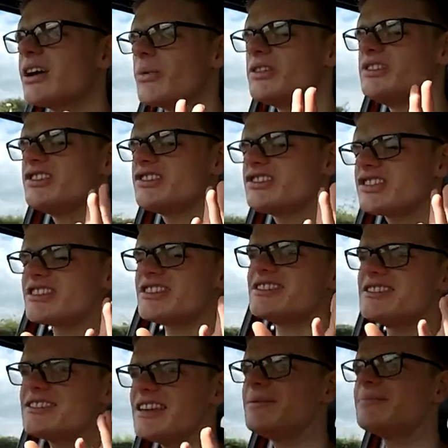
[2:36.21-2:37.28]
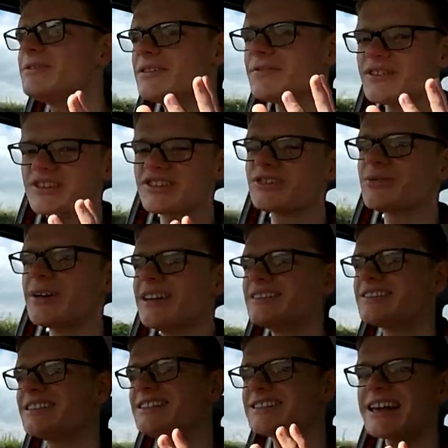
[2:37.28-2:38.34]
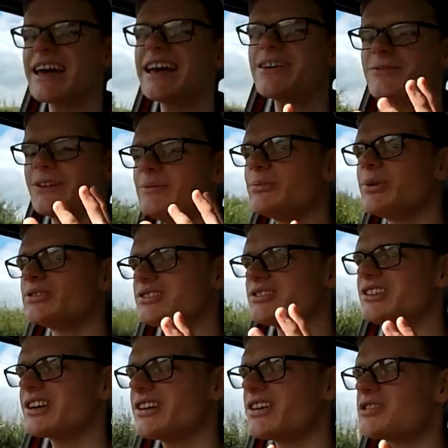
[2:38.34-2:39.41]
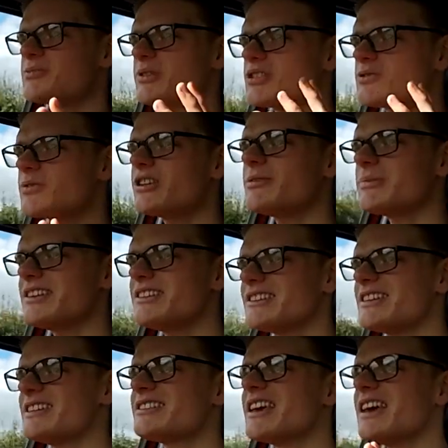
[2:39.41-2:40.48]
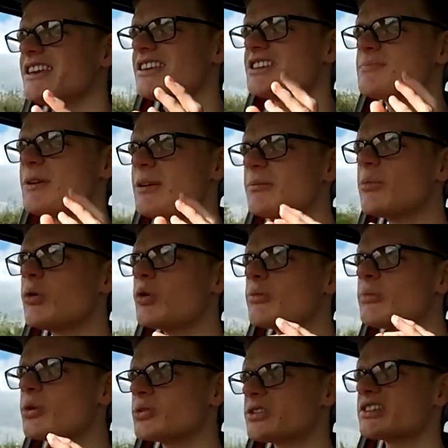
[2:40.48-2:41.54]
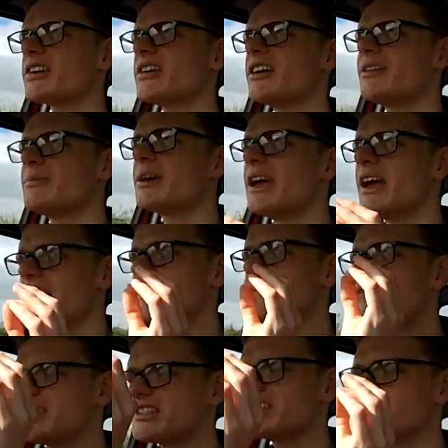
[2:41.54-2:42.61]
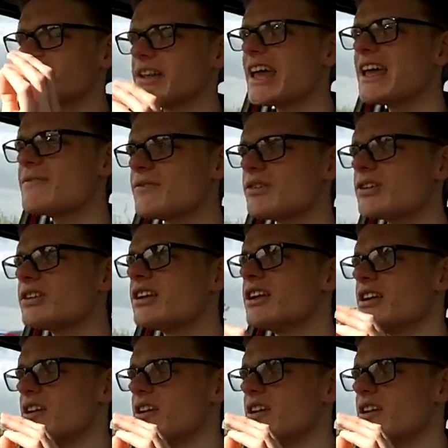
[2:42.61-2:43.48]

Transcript: which is just deeply frustrating to have in modern cars, because what it means is you spend more and more time and physical effort